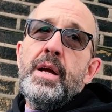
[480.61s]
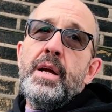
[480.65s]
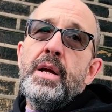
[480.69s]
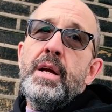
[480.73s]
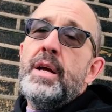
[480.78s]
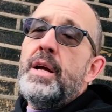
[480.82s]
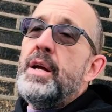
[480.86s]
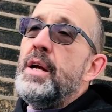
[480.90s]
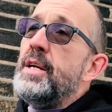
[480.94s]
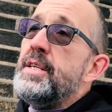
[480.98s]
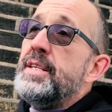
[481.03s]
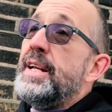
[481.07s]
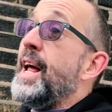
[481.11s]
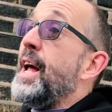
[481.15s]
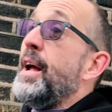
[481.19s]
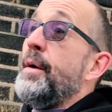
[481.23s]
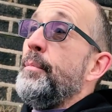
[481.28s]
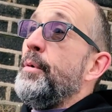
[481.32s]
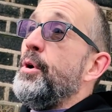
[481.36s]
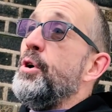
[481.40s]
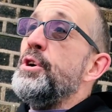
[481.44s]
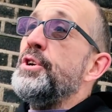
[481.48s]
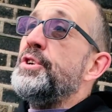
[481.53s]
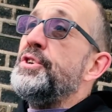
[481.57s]
Uh, it's like
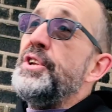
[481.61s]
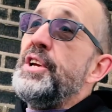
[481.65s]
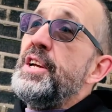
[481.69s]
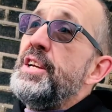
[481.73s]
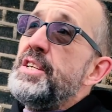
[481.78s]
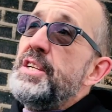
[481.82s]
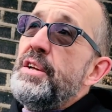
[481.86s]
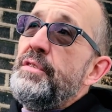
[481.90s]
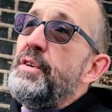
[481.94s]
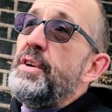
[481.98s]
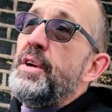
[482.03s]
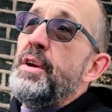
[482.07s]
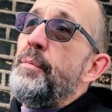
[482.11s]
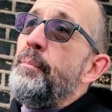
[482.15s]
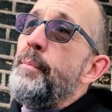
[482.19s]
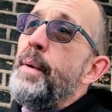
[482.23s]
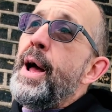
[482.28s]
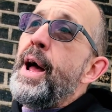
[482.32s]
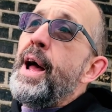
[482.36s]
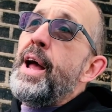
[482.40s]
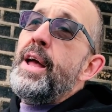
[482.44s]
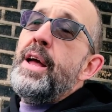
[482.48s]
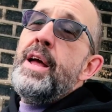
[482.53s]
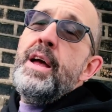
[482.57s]
most things. If you can
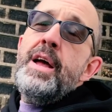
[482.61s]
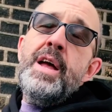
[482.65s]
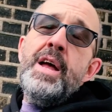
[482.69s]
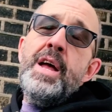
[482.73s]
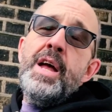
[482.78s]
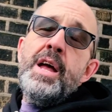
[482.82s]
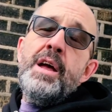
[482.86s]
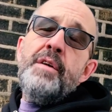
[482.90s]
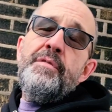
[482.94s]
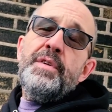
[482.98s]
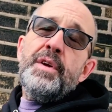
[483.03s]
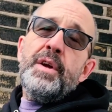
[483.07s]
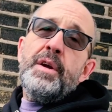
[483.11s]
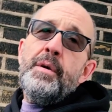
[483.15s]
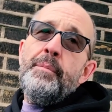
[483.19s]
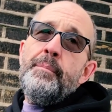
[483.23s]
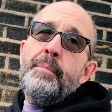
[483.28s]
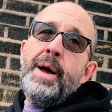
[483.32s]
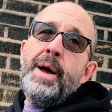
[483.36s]
buy, if you can